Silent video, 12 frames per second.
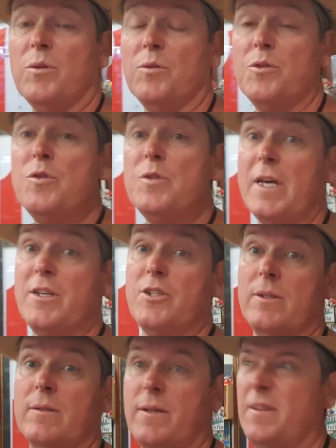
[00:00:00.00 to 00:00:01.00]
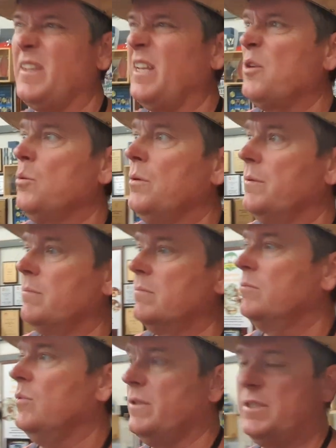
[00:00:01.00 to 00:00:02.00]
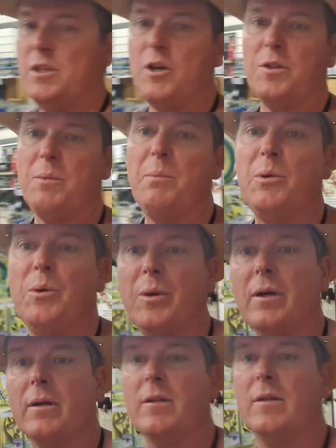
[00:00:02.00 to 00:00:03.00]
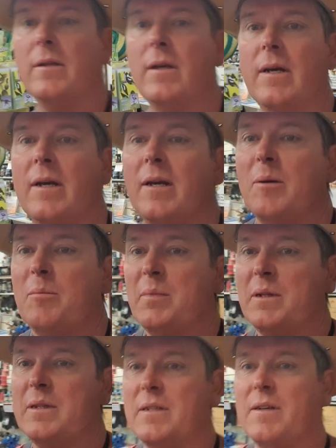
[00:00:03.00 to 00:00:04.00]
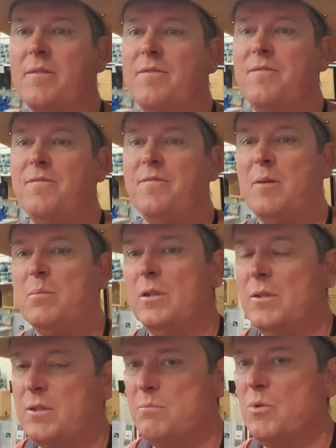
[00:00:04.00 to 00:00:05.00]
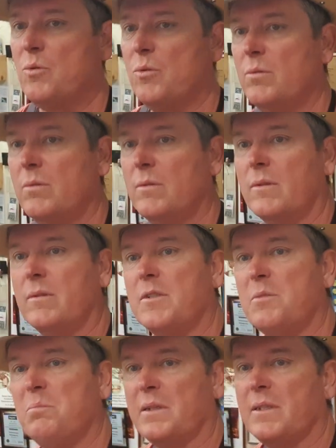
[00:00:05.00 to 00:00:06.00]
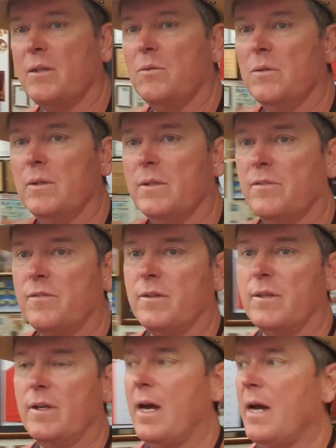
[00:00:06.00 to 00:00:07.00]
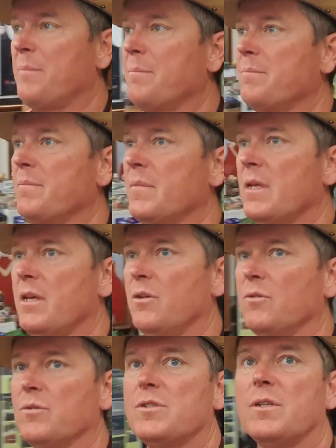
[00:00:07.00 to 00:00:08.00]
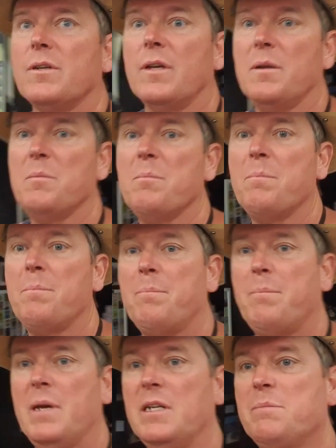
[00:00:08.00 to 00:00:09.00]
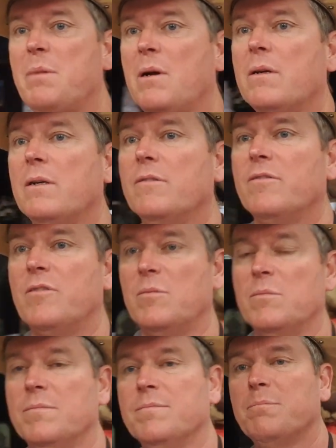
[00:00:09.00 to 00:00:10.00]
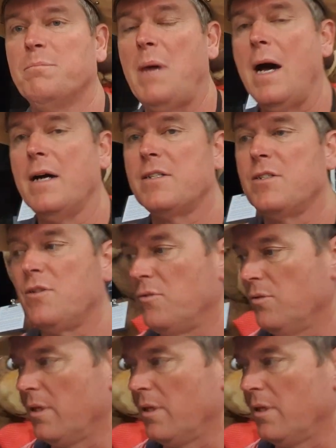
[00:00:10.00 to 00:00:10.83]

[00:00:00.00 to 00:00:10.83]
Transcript: into a little newsagent. I think they call it, well, they've got the Berg. The fabulous mural depicting all the different eras in Petersburg from past